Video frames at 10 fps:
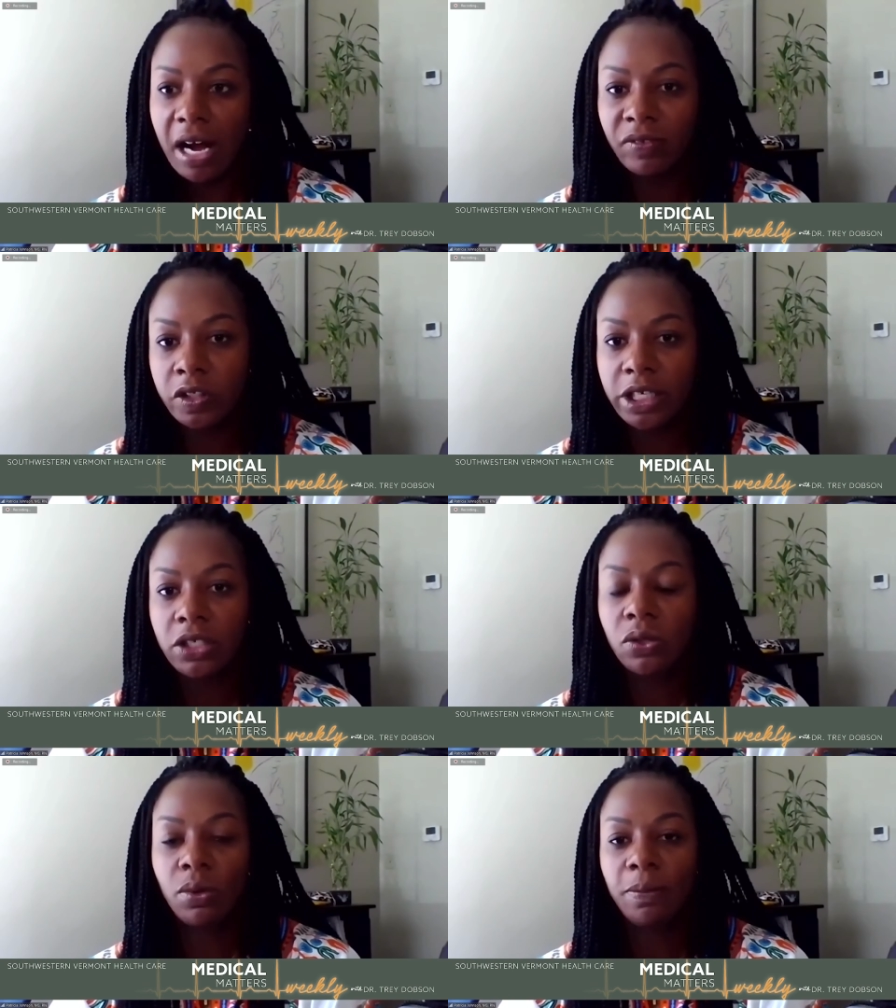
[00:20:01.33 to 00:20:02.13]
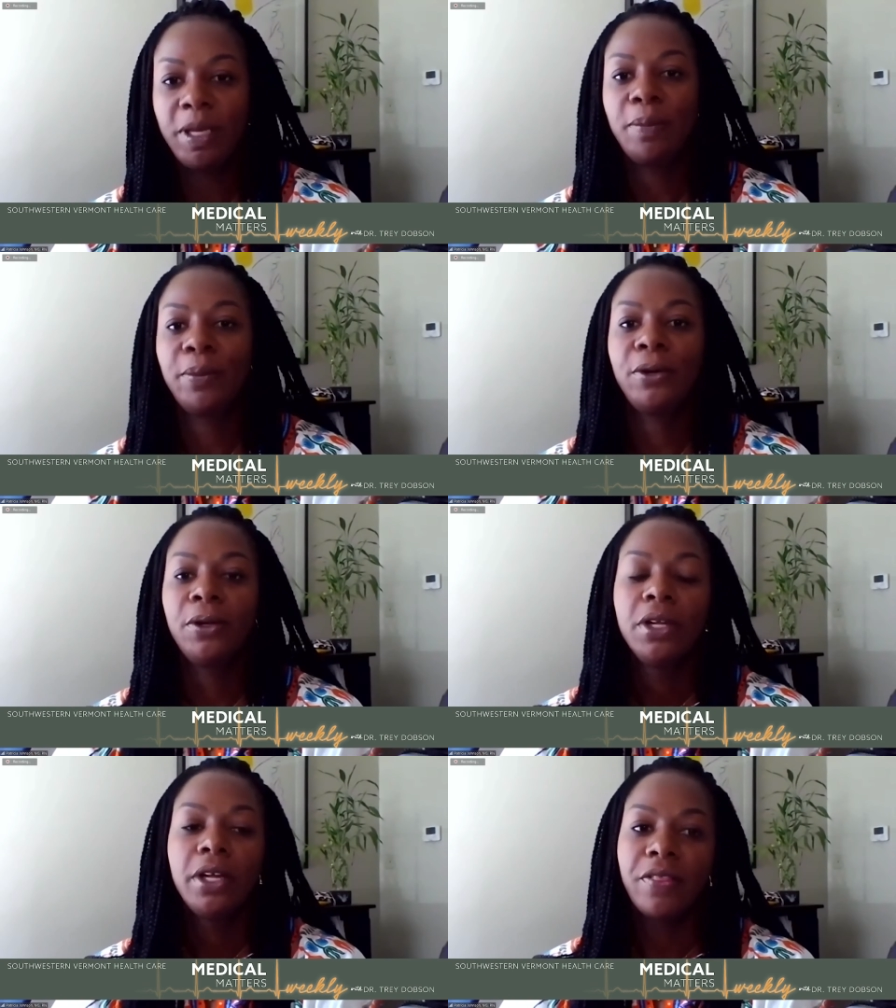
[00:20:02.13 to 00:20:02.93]
the conversation with
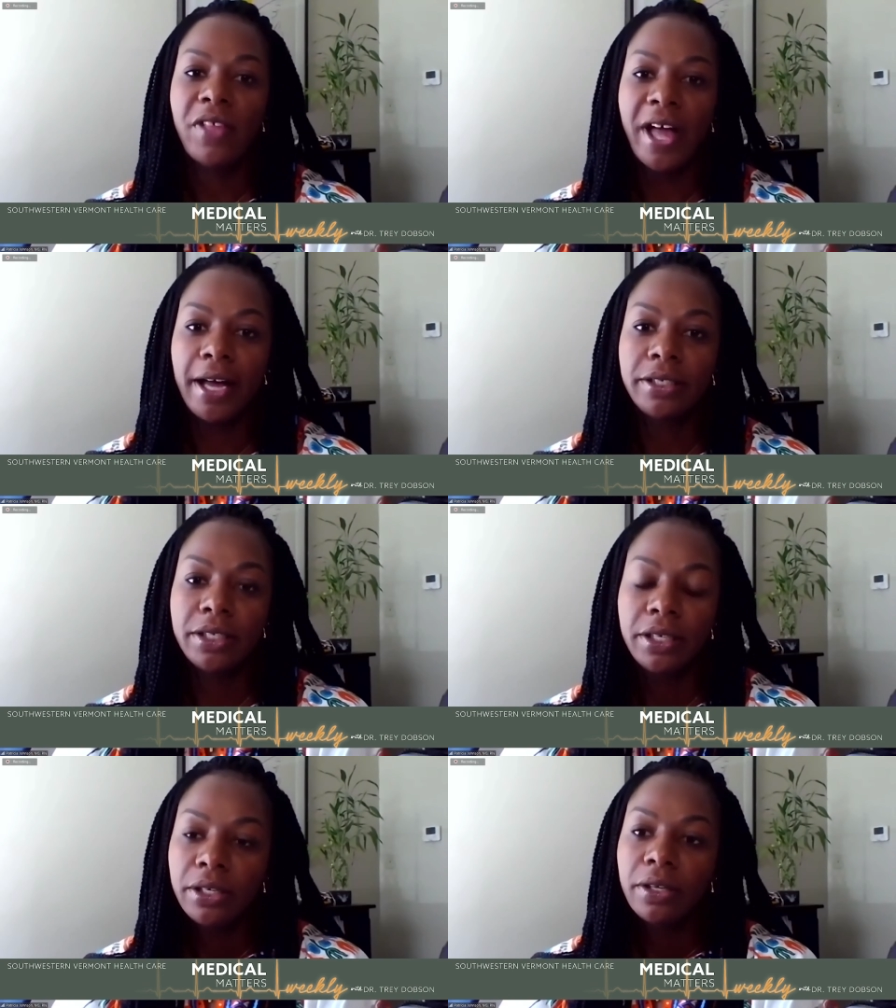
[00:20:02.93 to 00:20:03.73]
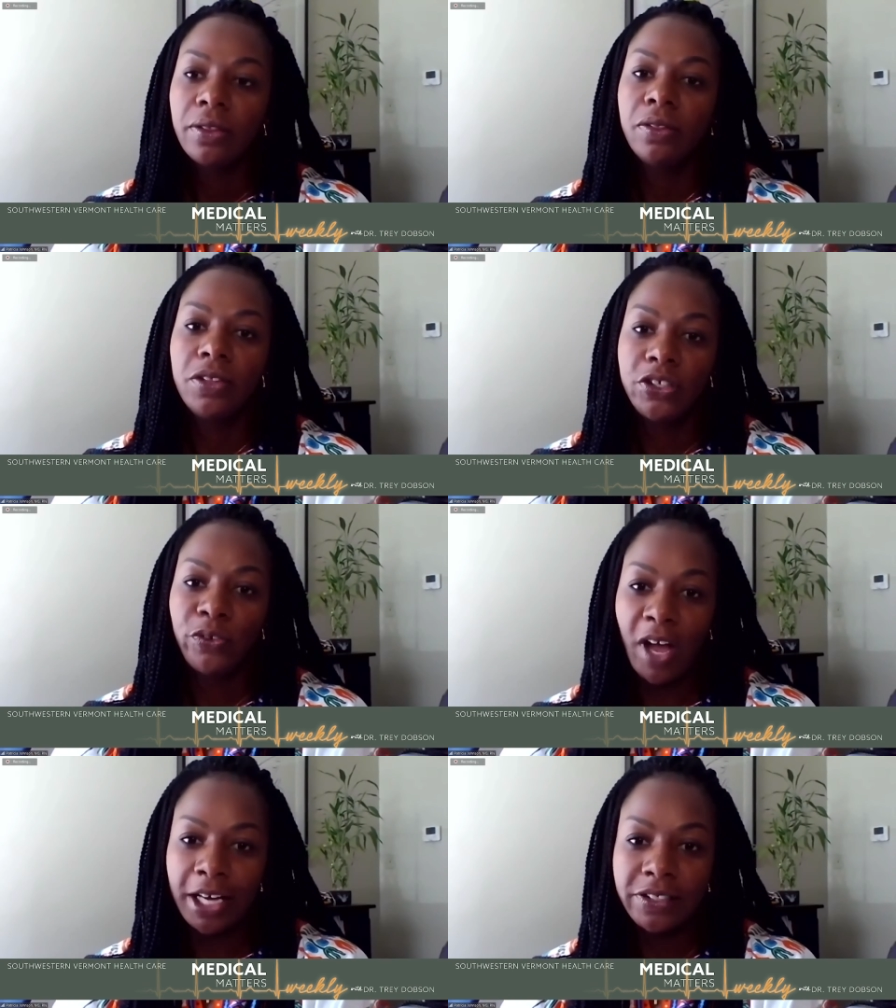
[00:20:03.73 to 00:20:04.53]
people that
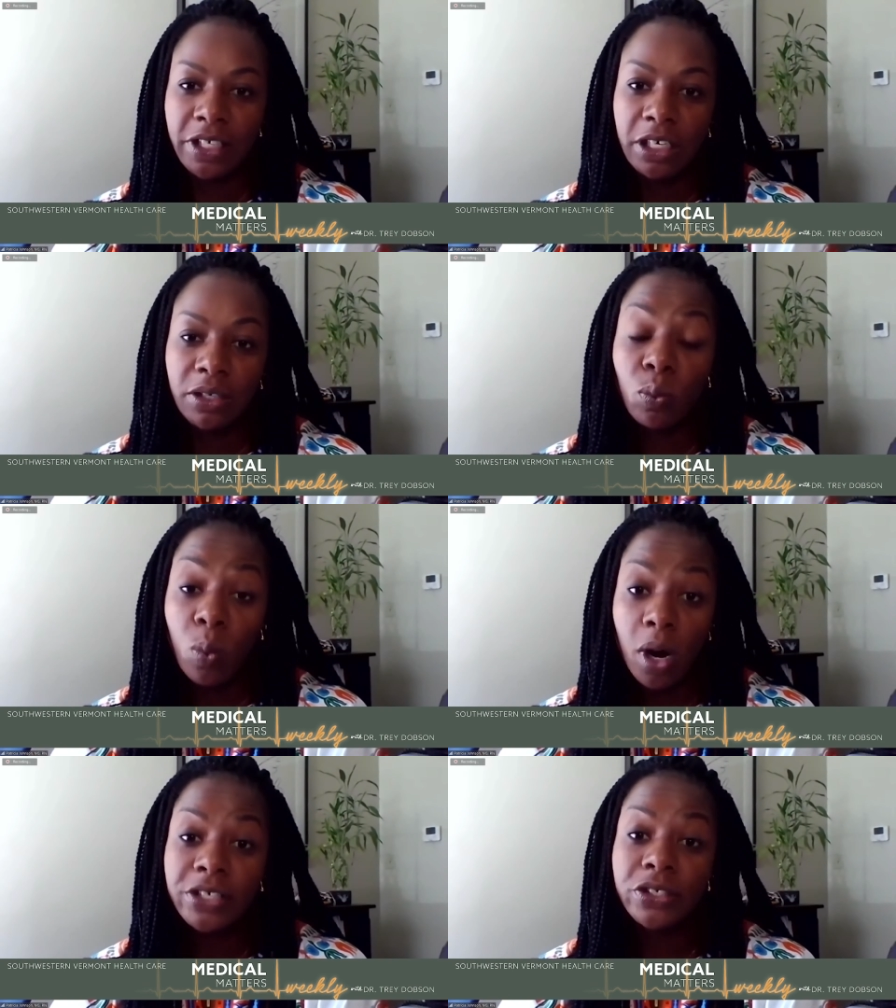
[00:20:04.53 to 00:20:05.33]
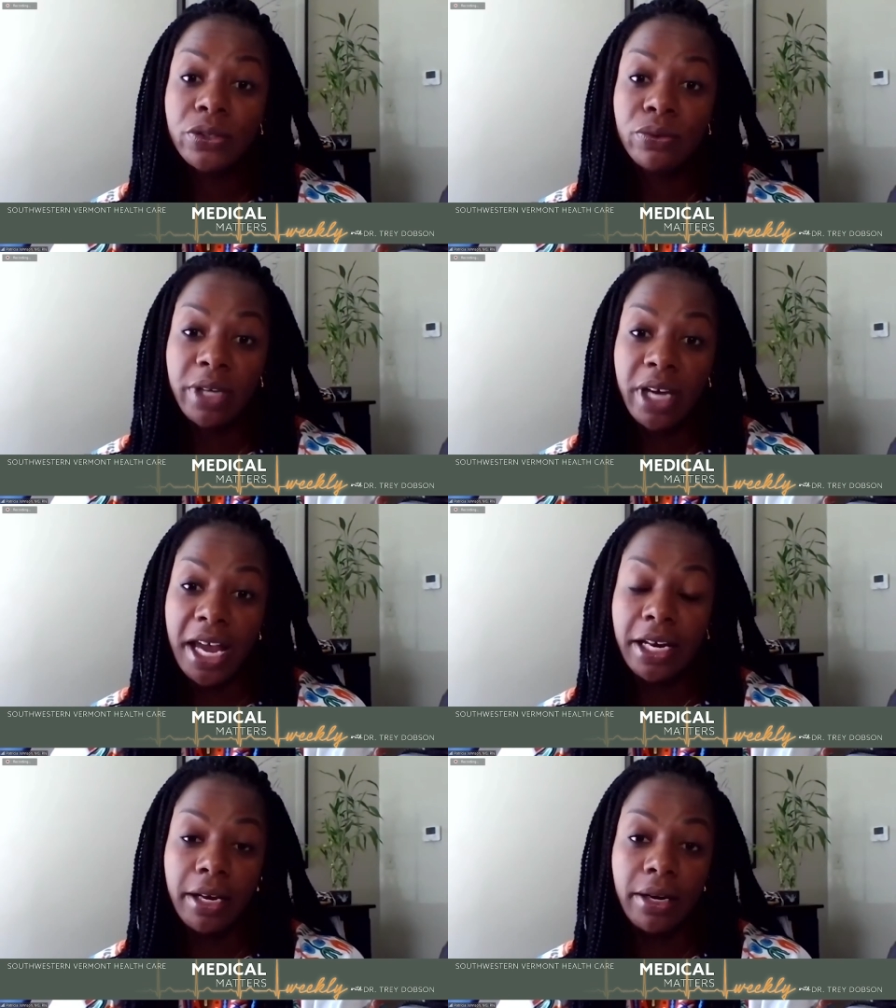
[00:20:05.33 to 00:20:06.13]
this vaccine was
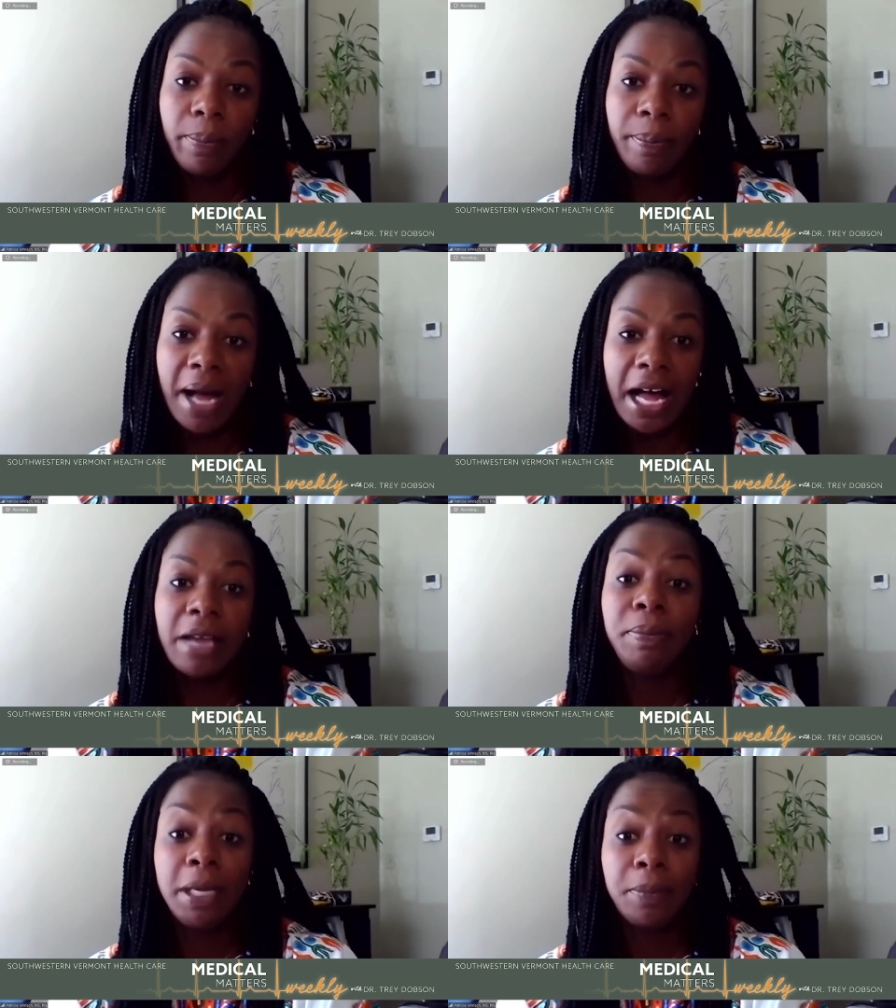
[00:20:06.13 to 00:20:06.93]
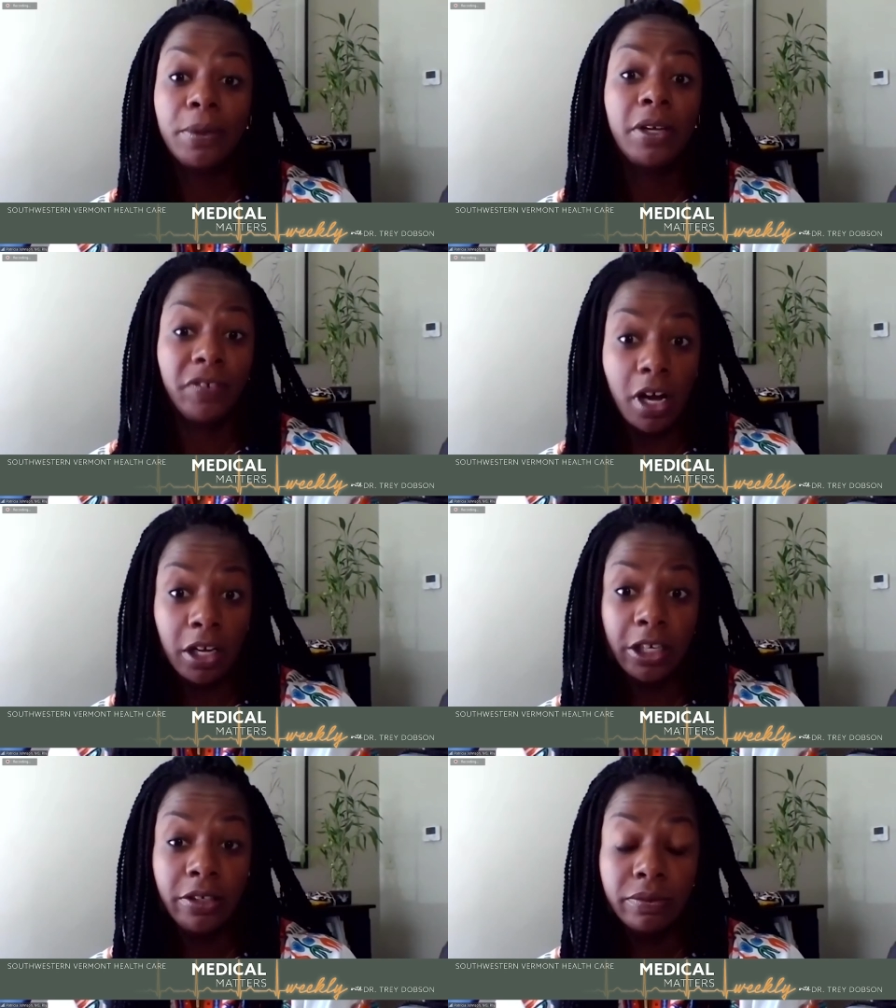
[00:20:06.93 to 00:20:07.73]
created by people of
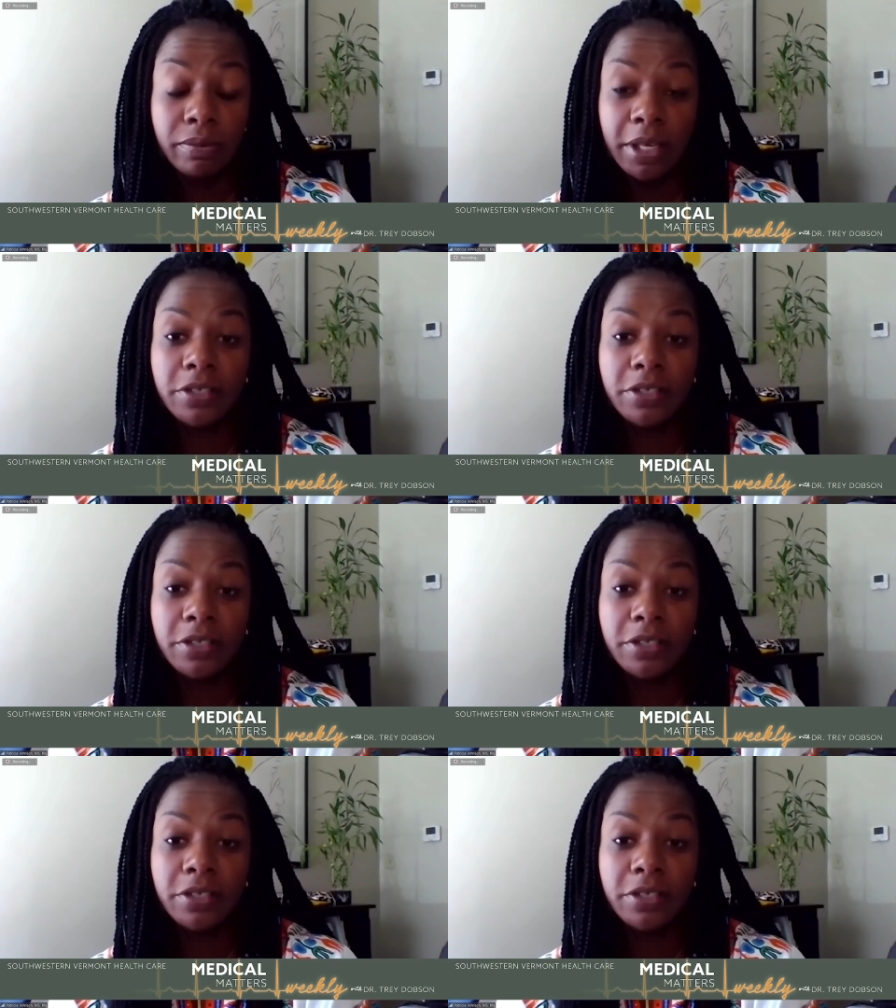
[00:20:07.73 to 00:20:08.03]
color.